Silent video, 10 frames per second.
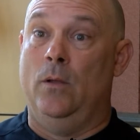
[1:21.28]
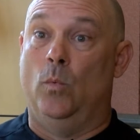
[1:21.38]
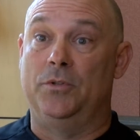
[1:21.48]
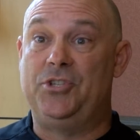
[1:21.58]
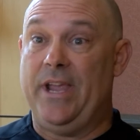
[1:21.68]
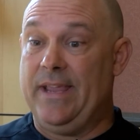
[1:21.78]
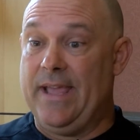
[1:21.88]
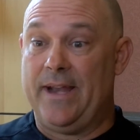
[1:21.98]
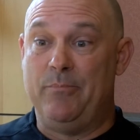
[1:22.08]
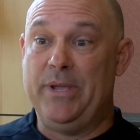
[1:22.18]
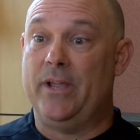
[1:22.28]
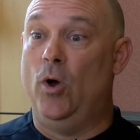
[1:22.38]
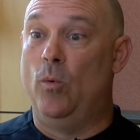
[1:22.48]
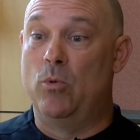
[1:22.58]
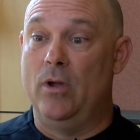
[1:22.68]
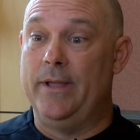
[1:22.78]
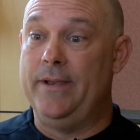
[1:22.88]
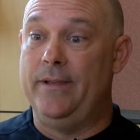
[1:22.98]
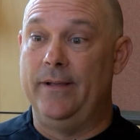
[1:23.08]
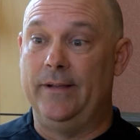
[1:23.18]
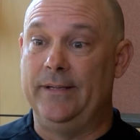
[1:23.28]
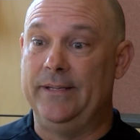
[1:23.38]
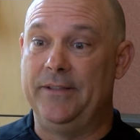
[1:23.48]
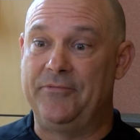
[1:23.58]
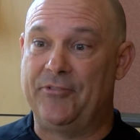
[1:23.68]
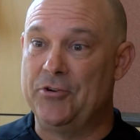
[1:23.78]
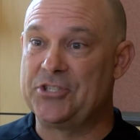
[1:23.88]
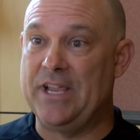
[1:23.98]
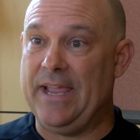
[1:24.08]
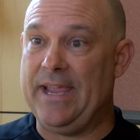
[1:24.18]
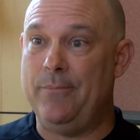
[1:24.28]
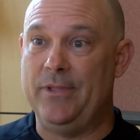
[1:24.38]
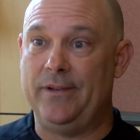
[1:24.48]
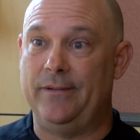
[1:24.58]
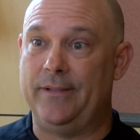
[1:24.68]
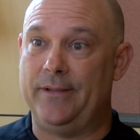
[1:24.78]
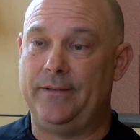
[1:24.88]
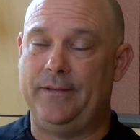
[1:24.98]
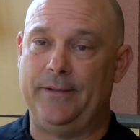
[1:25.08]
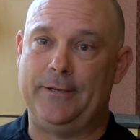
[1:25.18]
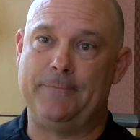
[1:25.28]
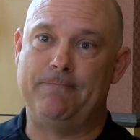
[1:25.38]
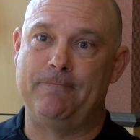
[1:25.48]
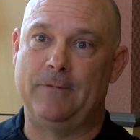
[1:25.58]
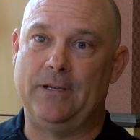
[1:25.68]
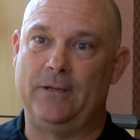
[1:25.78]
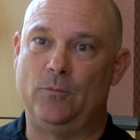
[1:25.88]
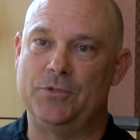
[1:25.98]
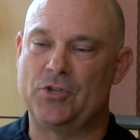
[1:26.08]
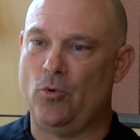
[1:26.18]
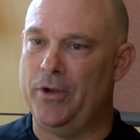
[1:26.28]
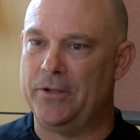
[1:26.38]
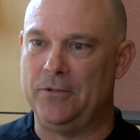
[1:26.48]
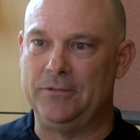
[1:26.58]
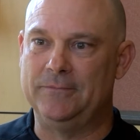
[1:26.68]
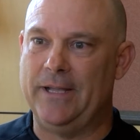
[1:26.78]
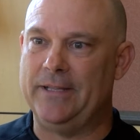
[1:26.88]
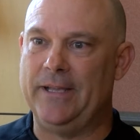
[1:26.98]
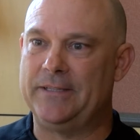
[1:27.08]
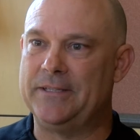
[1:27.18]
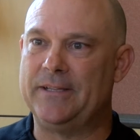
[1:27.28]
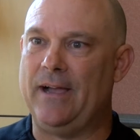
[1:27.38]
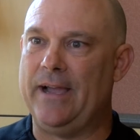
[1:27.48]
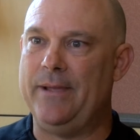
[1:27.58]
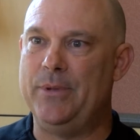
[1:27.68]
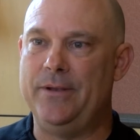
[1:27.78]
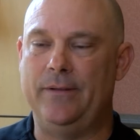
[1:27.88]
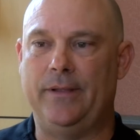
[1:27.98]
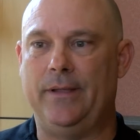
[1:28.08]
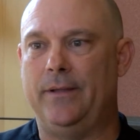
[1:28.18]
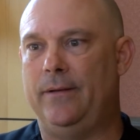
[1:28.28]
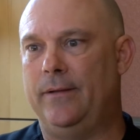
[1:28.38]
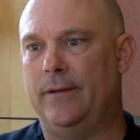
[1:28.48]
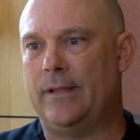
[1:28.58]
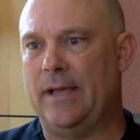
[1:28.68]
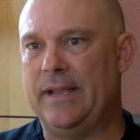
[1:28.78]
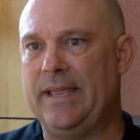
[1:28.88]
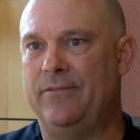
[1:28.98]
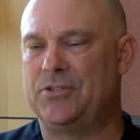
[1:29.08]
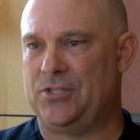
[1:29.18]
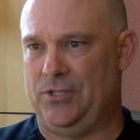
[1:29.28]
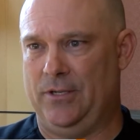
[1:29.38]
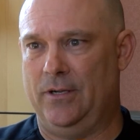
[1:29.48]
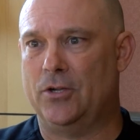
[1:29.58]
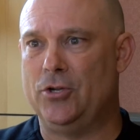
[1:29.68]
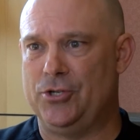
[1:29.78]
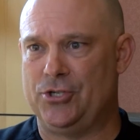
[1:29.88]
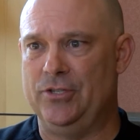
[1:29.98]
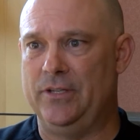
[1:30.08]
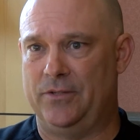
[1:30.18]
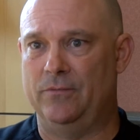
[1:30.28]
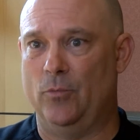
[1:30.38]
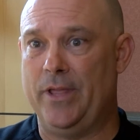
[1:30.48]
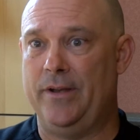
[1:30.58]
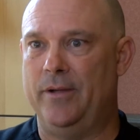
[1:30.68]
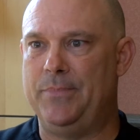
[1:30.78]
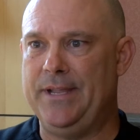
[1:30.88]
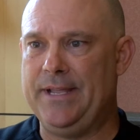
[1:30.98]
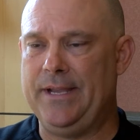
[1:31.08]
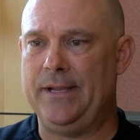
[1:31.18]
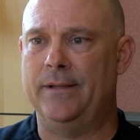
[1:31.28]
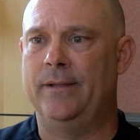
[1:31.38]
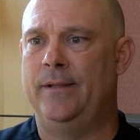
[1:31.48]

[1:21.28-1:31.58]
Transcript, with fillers: Well, Jake had a big home run uh, the first game that, that uh, uh, was critical at, at, the time and, and uh, kind of gave us a uh, cushion that we ended up needing.